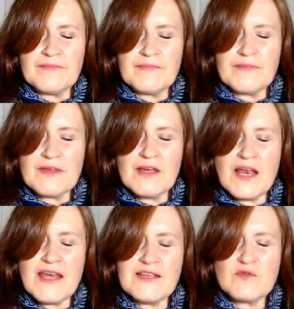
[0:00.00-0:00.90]
and
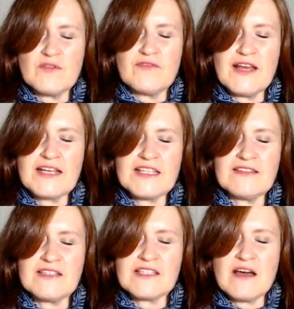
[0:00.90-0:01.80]
lakes reflecting the
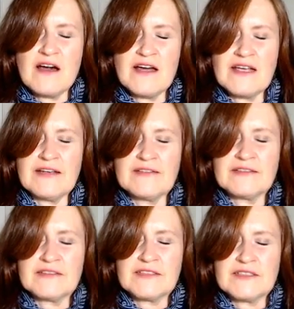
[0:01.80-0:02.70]
sky,
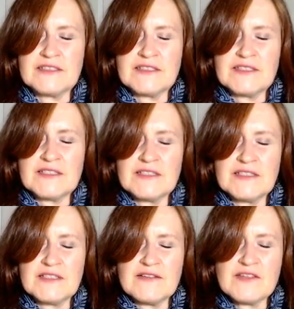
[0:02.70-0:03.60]

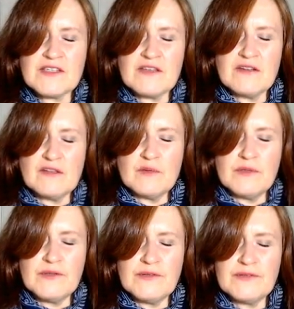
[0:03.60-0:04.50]
the sun and the
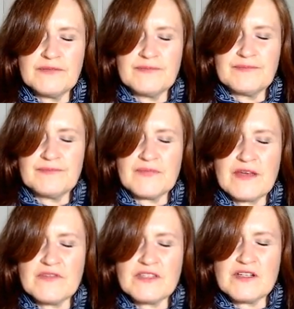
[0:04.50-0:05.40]
moon and
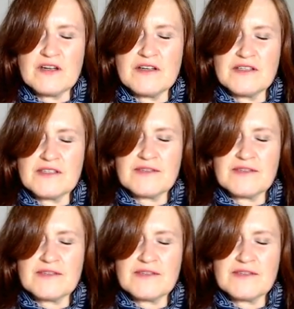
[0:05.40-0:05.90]
the stars.